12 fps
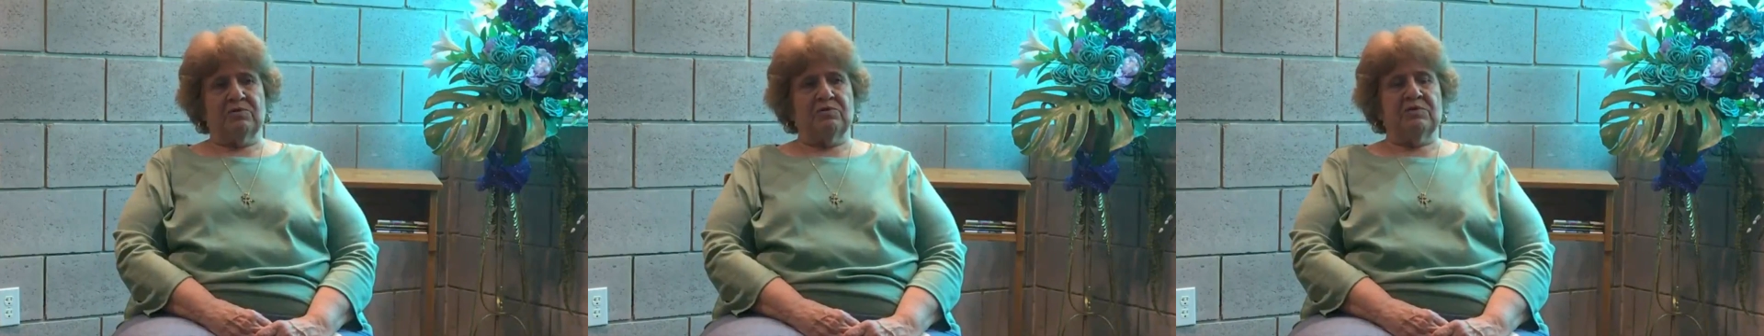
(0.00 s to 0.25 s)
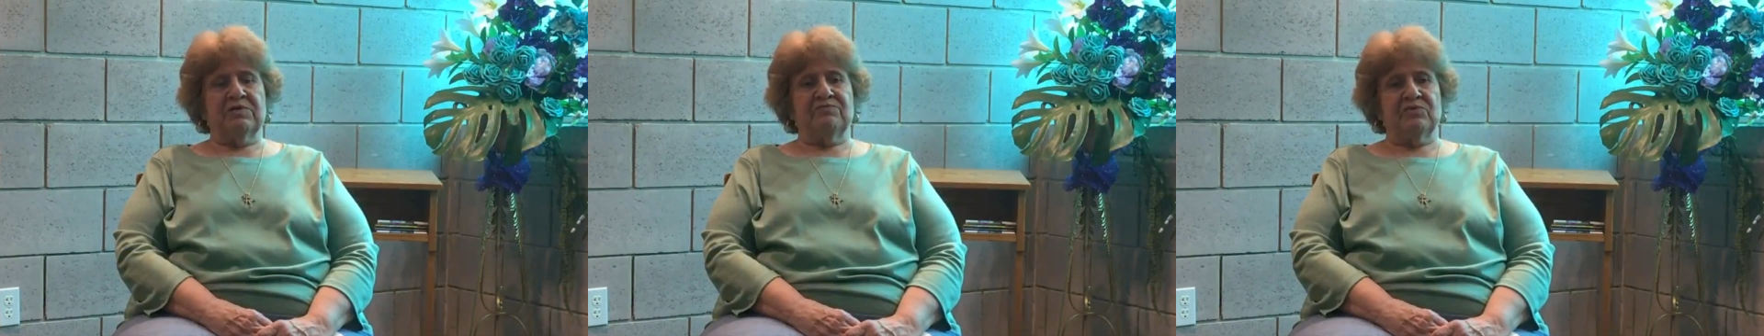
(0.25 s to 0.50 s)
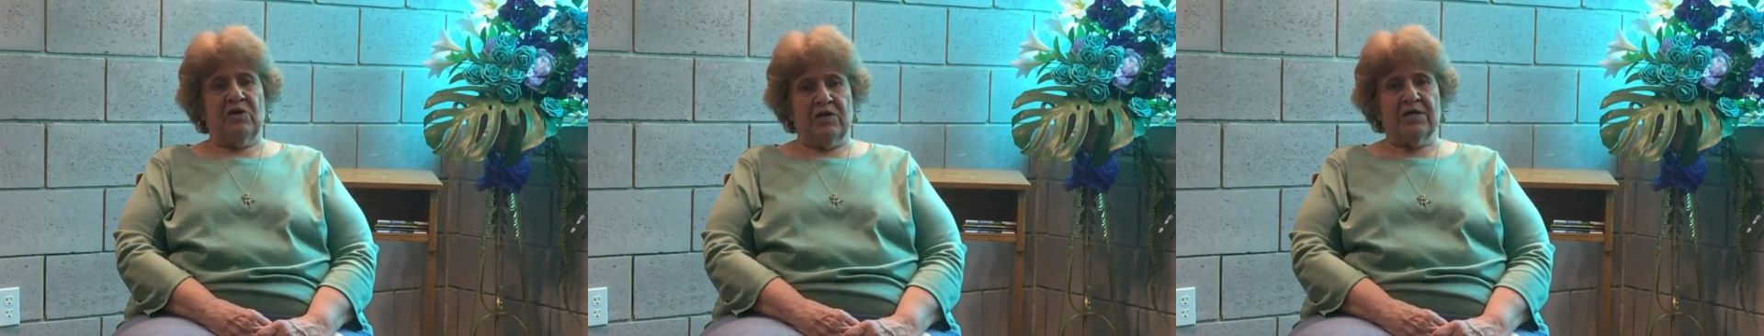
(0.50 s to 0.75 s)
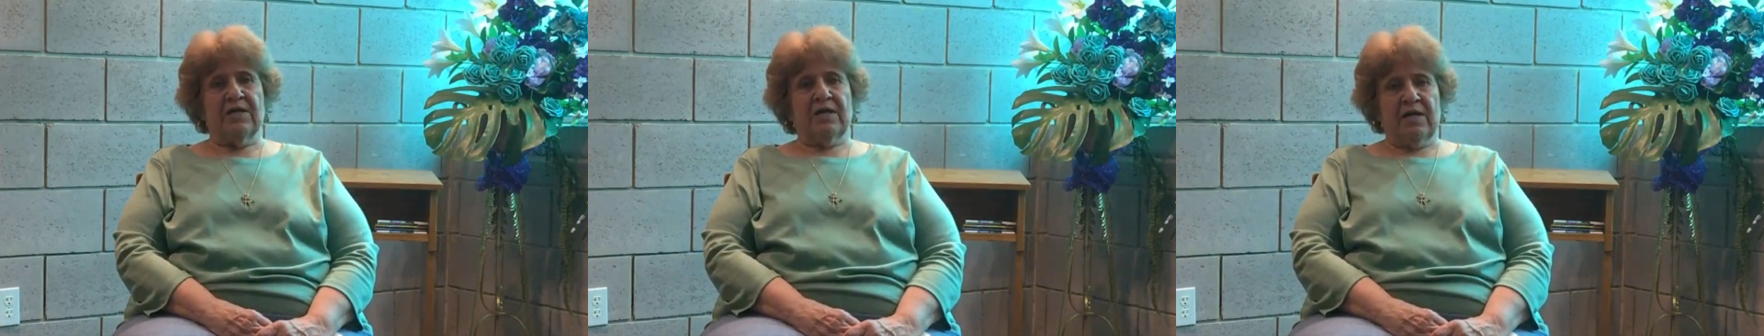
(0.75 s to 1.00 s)
who have
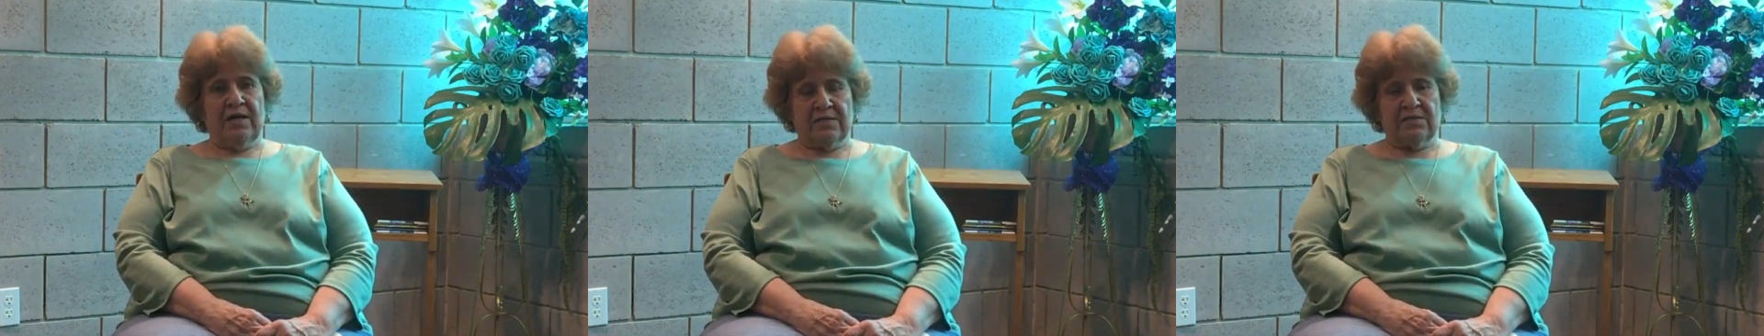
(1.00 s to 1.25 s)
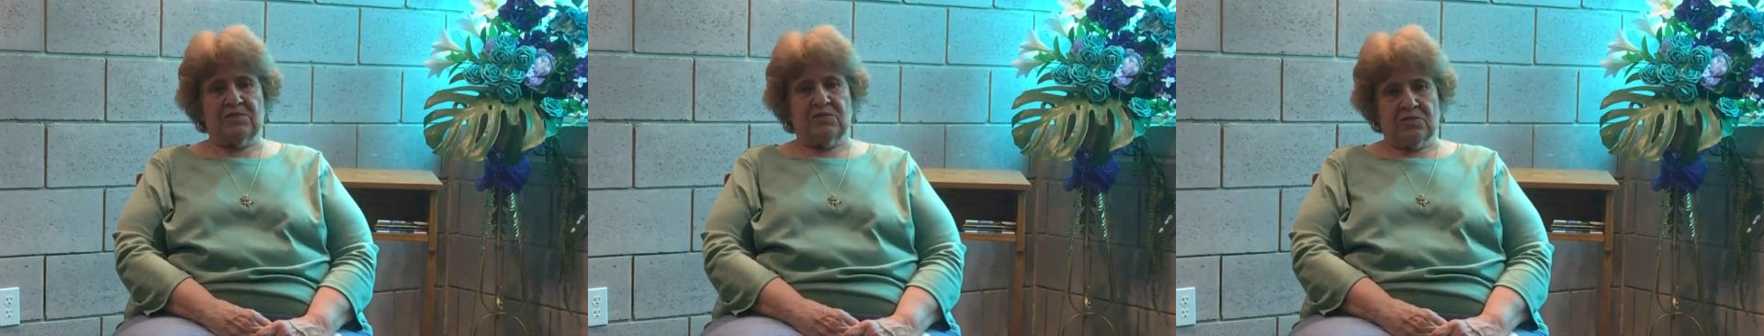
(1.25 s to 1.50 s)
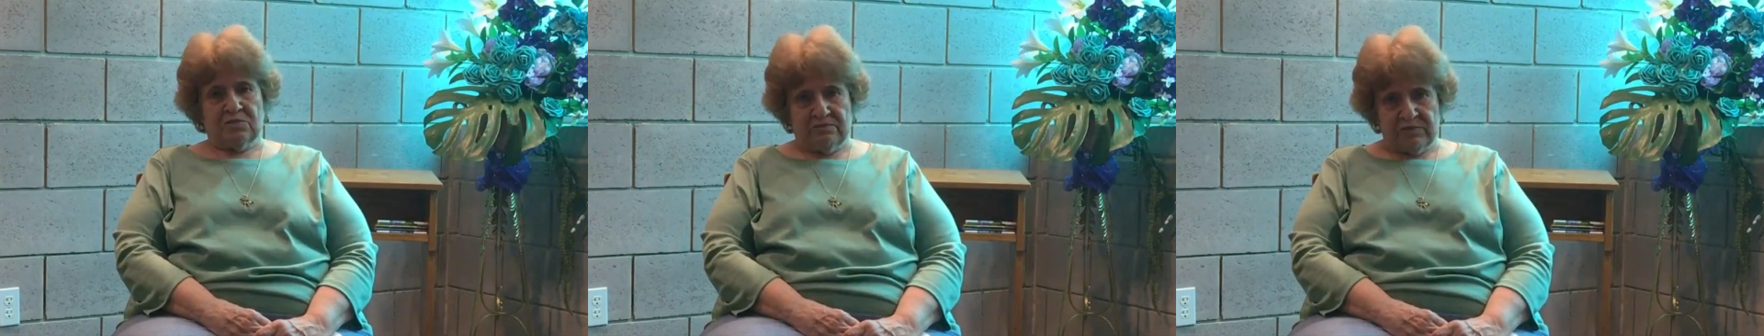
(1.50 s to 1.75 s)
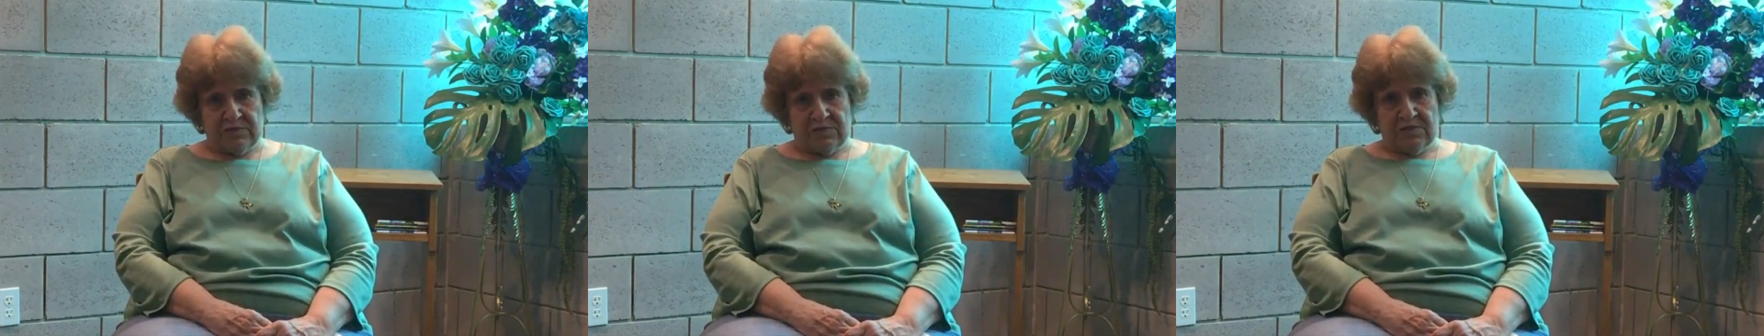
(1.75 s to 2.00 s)
not had a
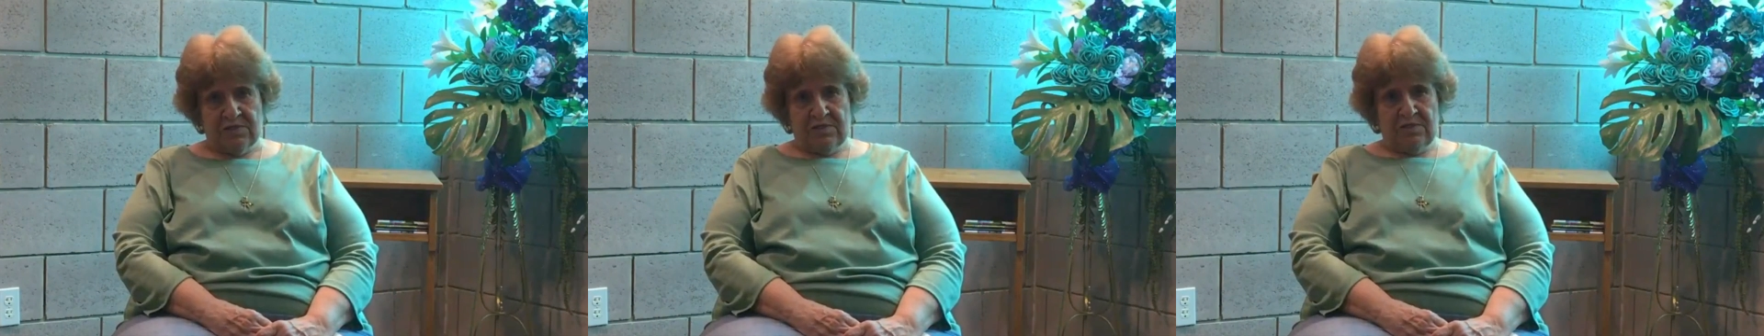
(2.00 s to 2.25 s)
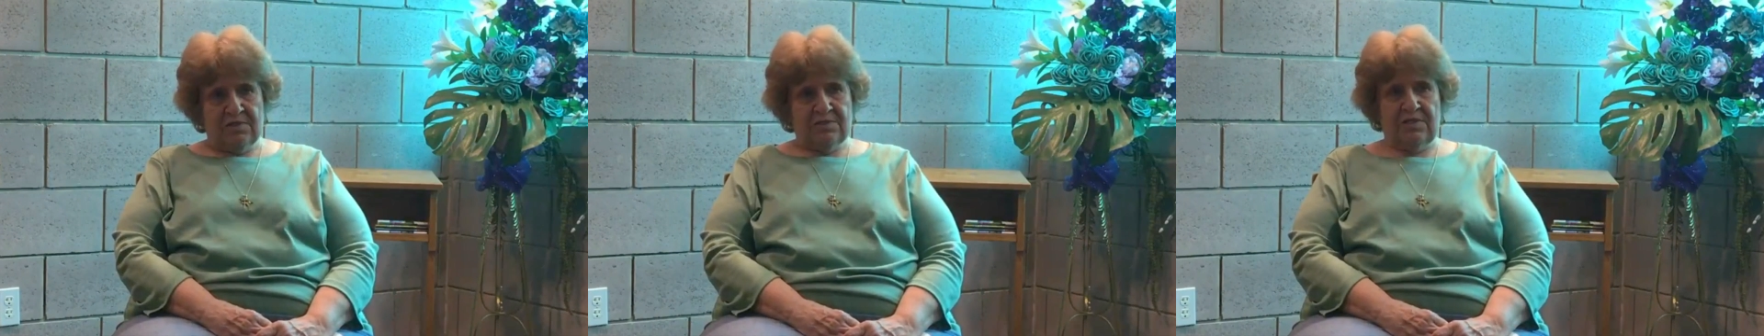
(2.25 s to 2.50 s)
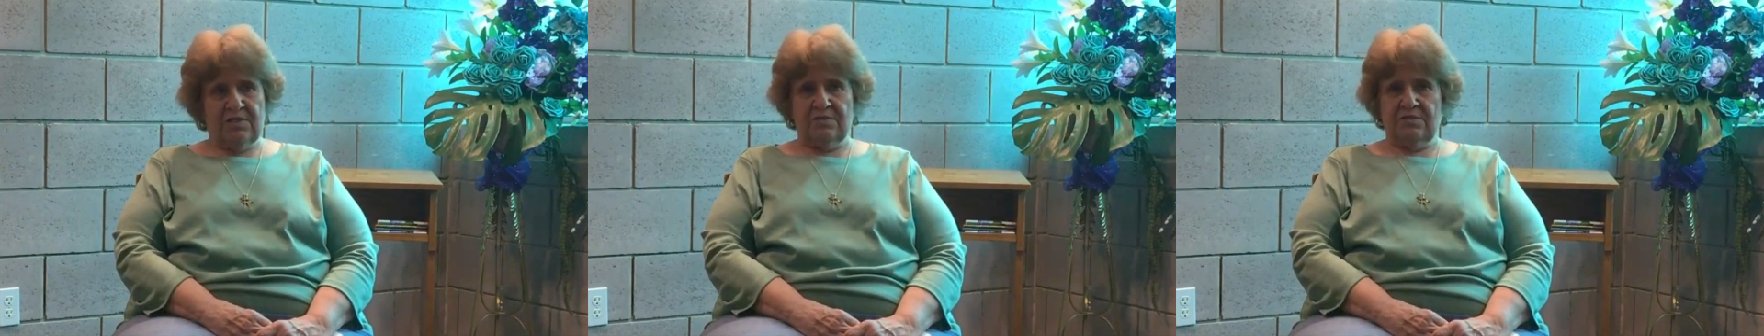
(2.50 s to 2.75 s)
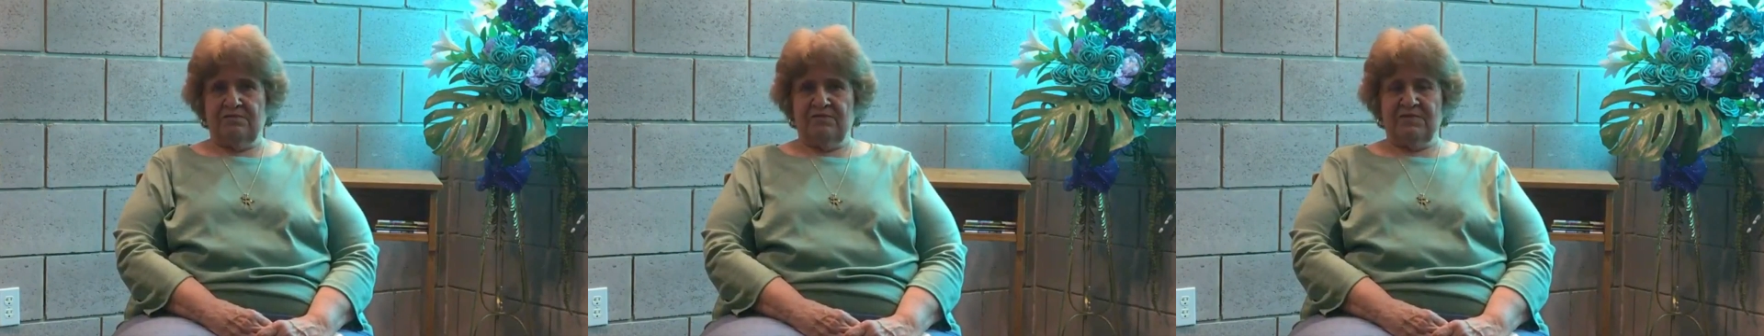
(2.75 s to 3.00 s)
service
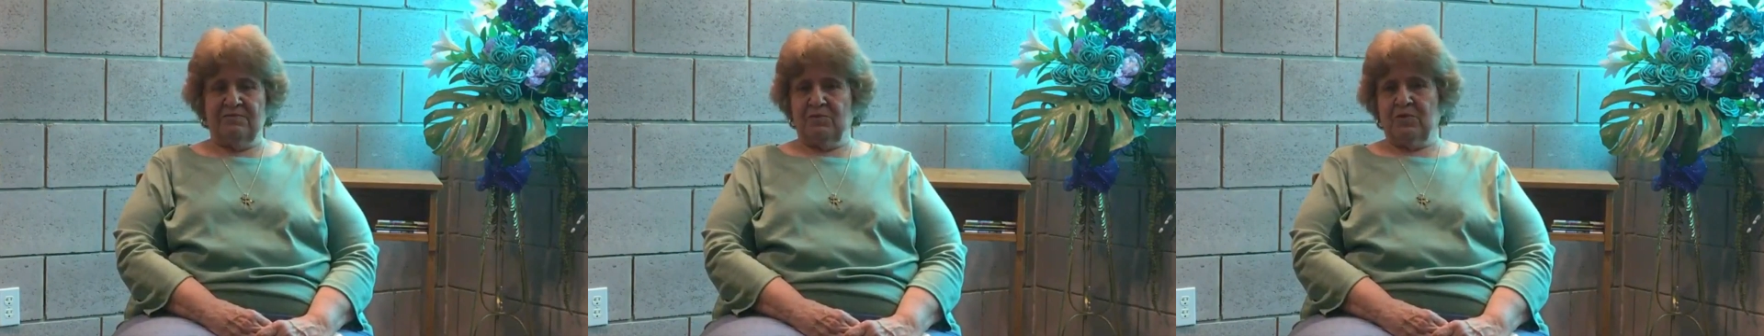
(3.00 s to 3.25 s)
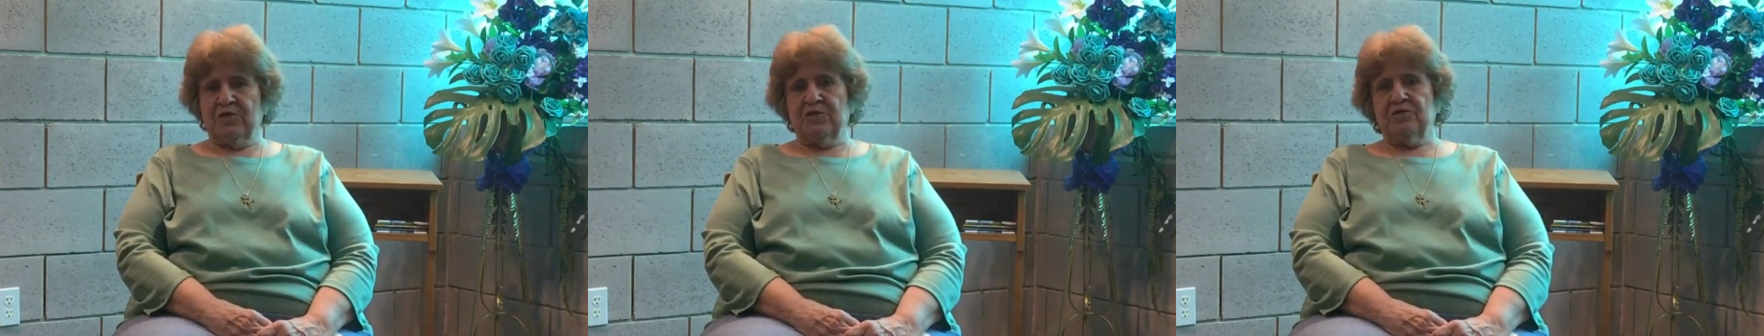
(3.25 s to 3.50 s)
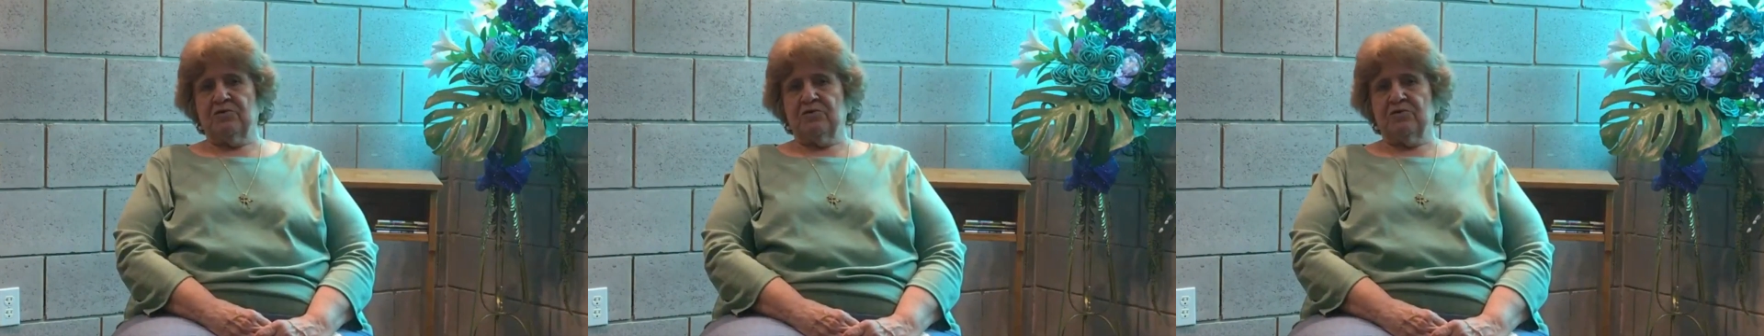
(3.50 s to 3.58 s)
since February